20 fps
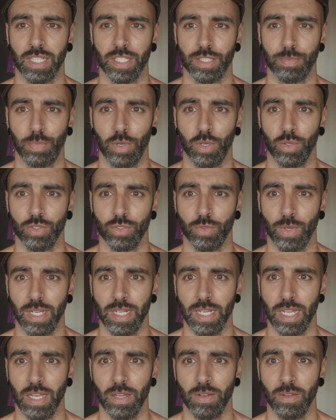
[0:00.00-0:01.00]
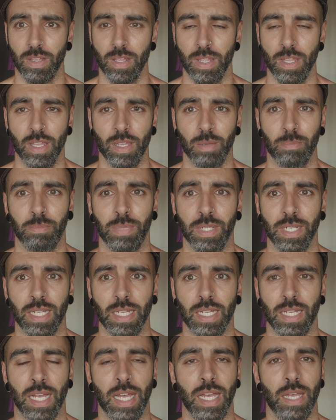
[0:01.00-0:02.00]
exposed right now, but
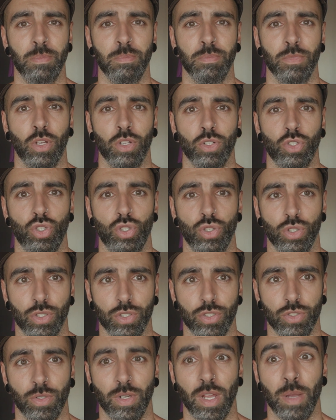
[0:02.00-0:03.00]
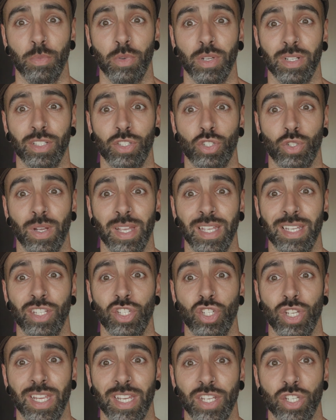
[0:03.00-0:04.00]
I'm not sure. So now I'm gonna try and
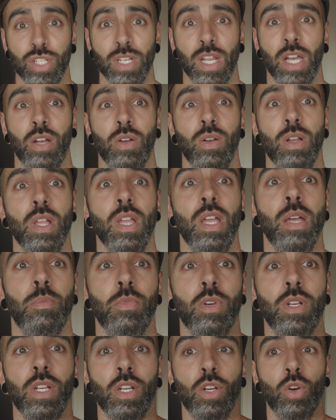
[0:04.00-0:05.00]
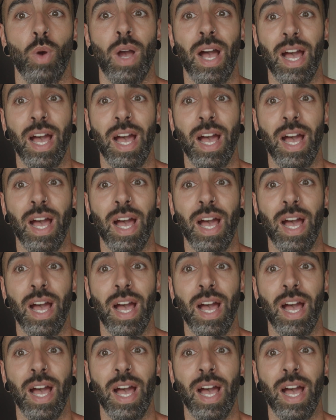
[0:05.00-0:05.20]
change now. I'm gonna go